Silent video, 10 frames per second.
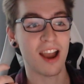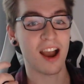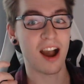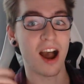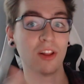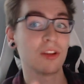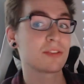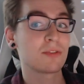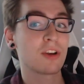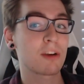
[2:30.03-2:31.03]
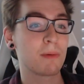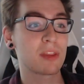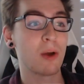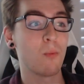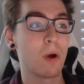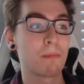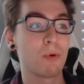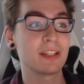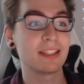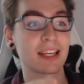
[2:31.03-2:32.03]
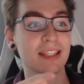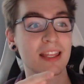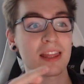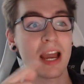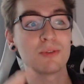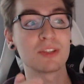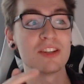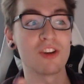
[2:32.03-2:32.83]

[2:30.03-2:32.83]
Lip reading: I'll also talk about that $1.6 thousand